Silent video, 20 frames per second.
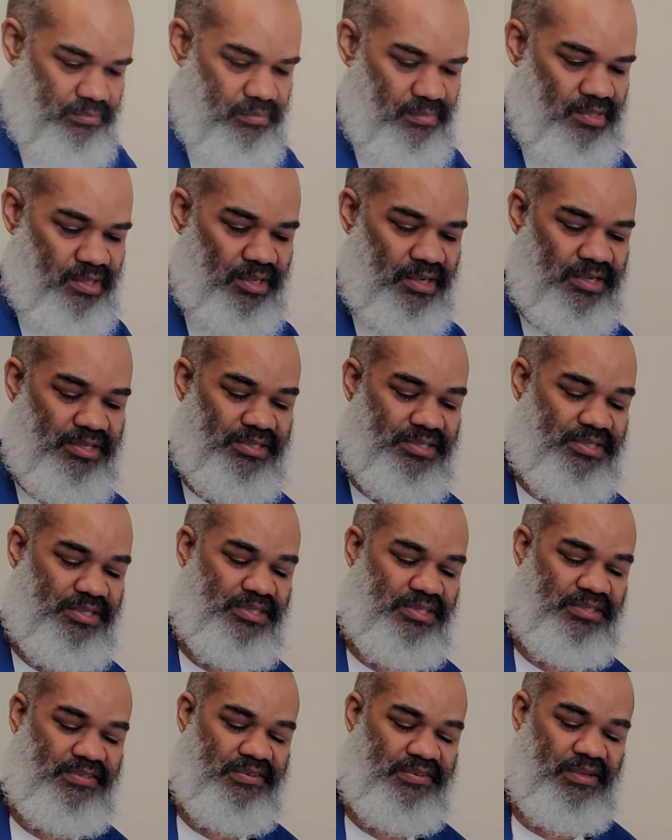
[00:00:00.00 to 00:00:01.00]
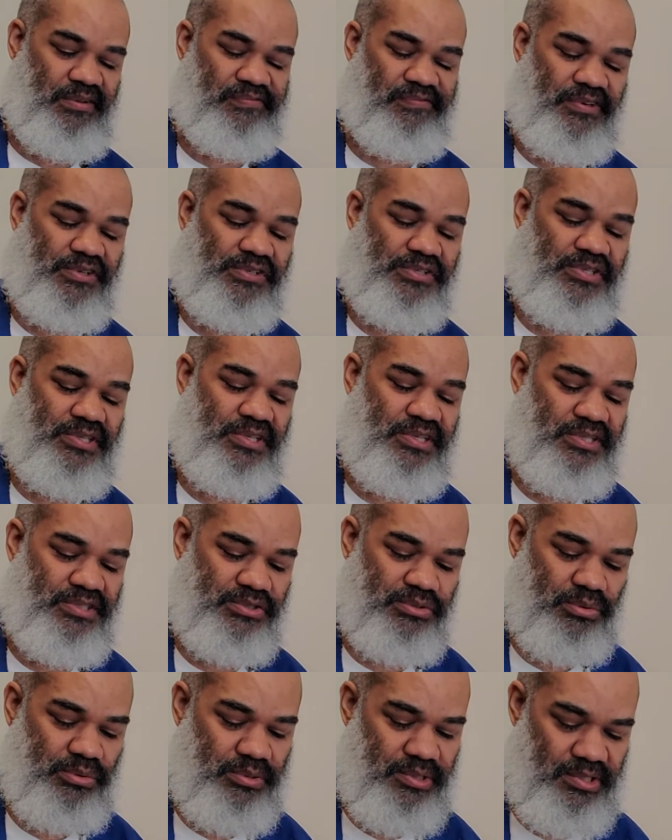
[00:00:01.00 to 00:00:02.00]
All right, this is 1
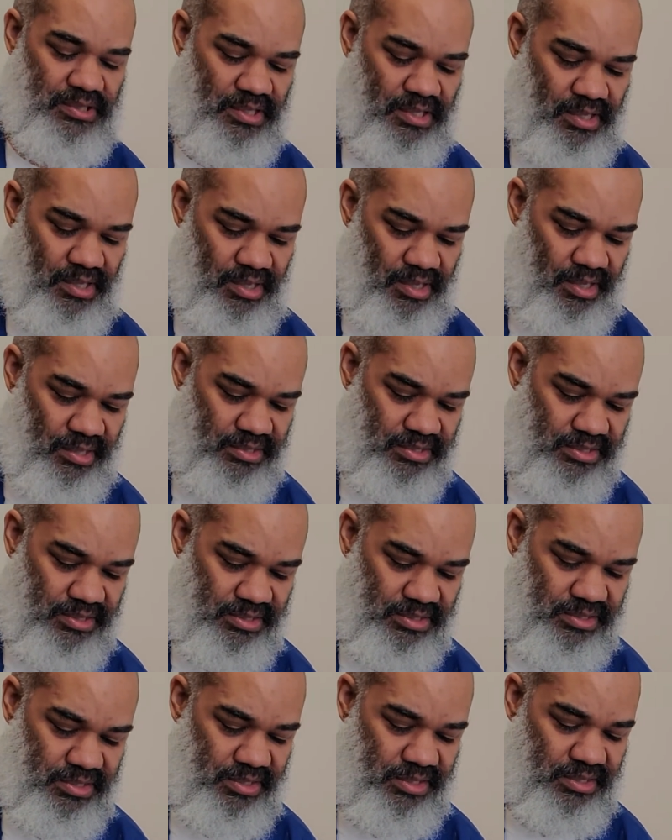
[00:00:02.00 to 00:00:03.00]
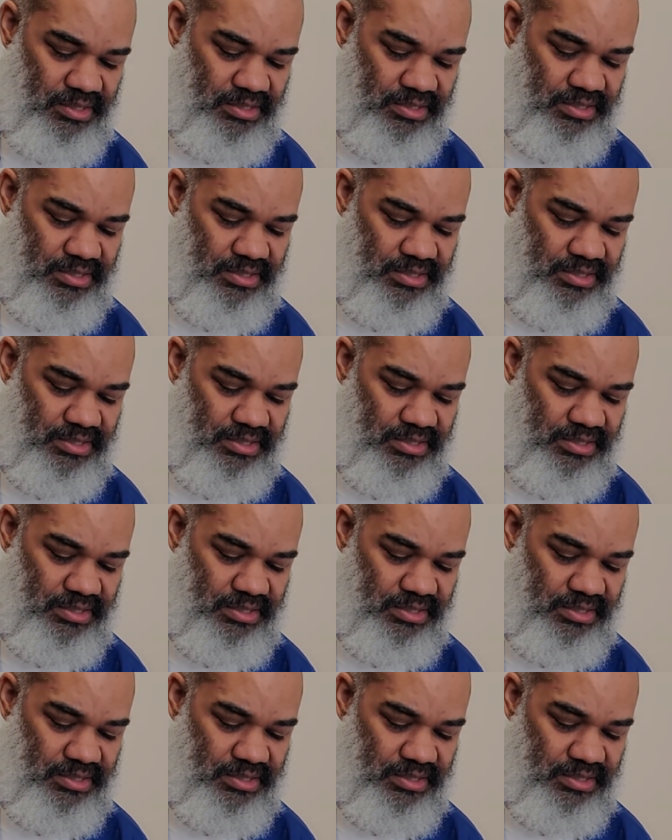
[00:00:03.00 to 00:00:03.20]
Kings 3 and 16.